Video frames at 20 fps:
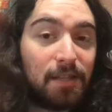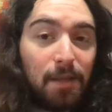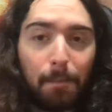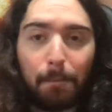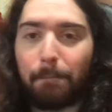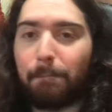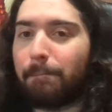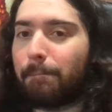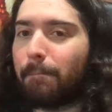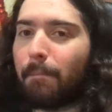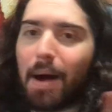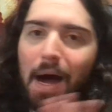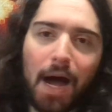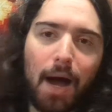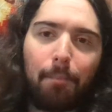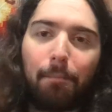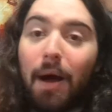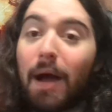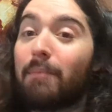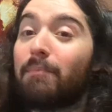
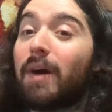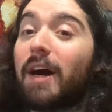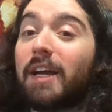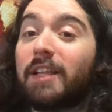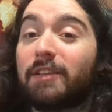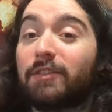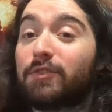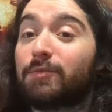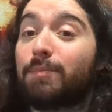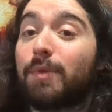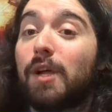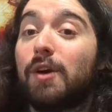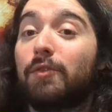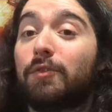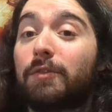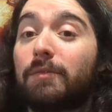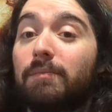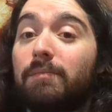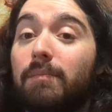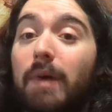my mind is
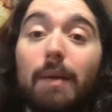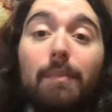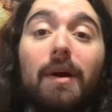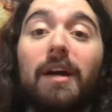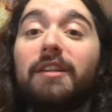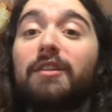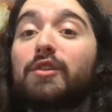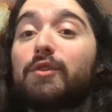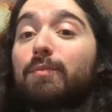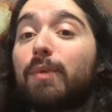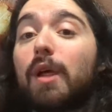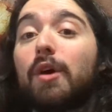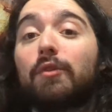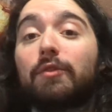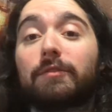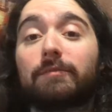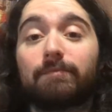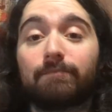blown. My mind is blown.